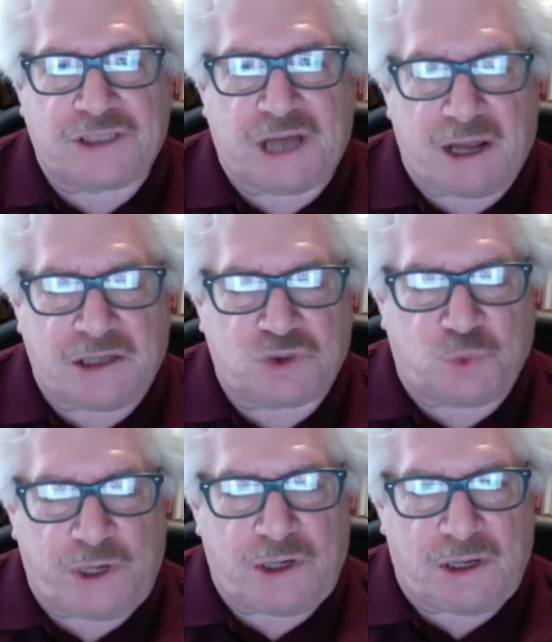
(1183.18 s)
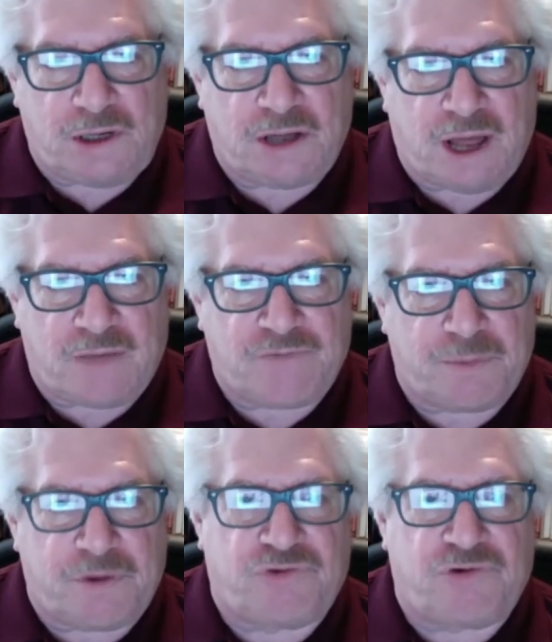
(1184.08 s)
challenge, we need to have the
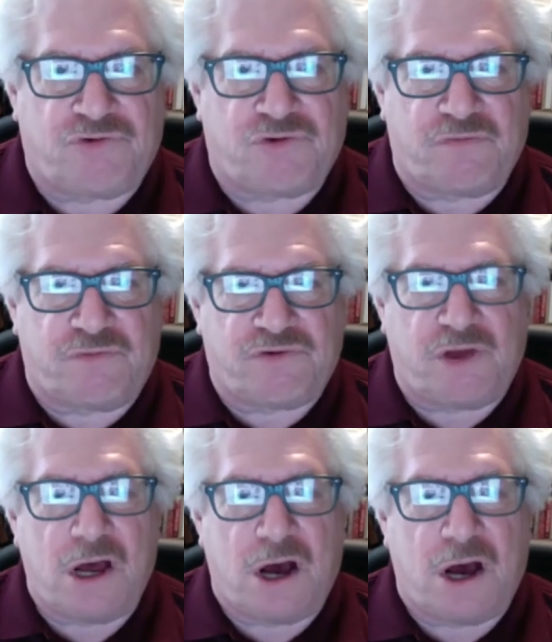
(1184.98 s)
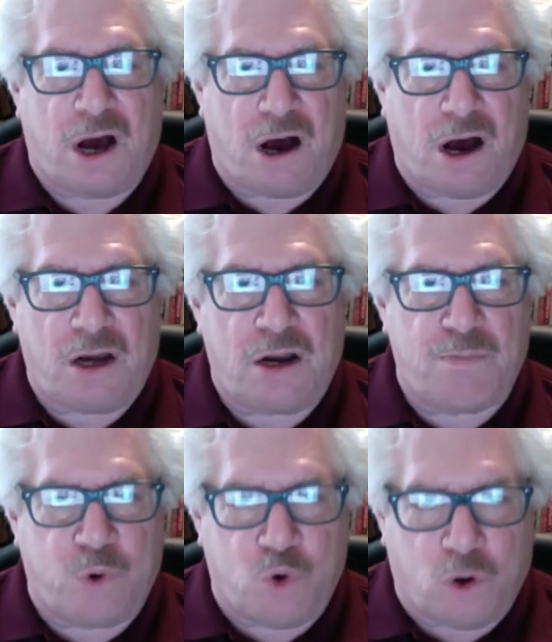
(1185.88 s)
Postal Service on
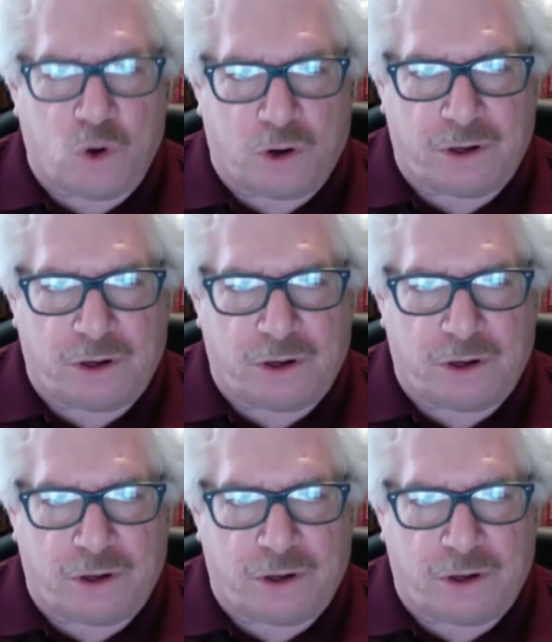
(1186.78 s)
board.